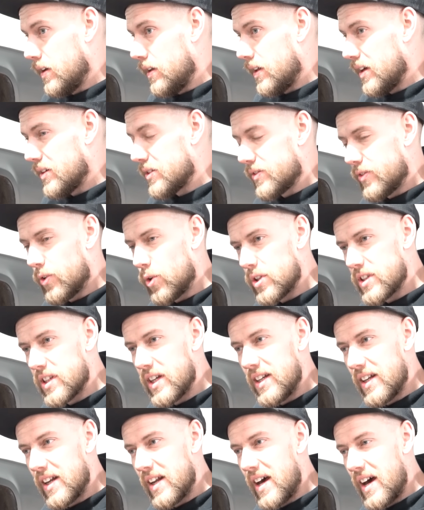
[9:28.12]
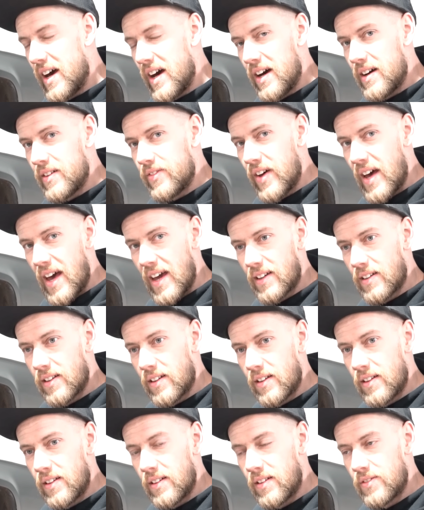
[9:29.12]
that was 14.5
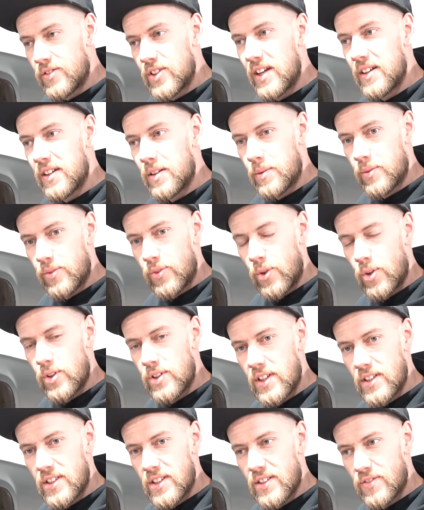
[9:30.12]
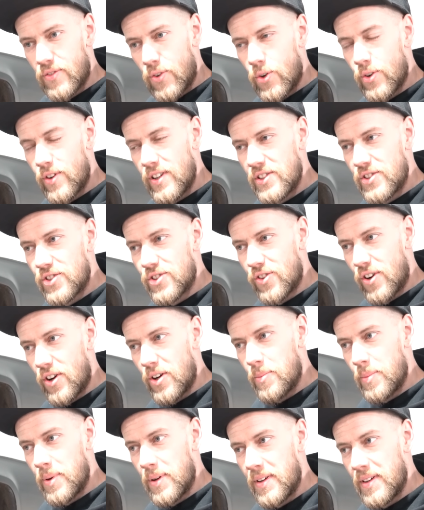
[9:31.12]
hanging. I've jacked up to 40. It says 4-inch
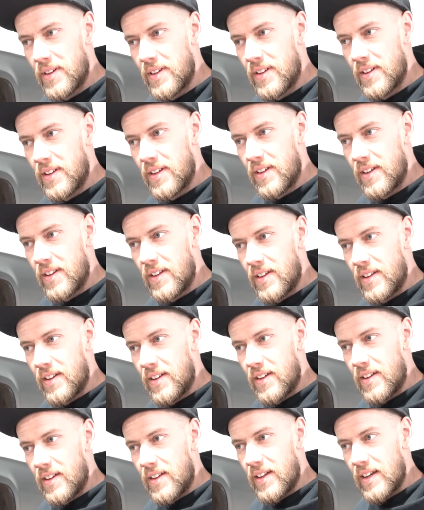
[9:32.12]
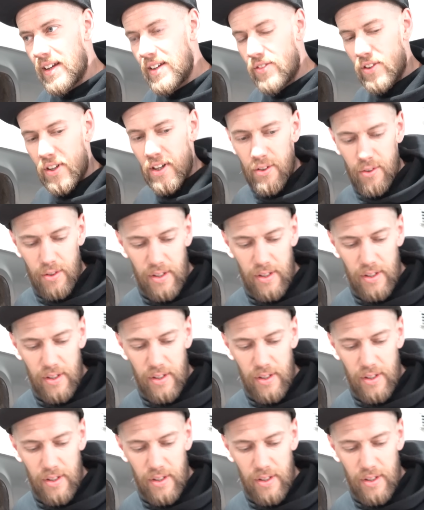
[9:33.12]
drop. Even though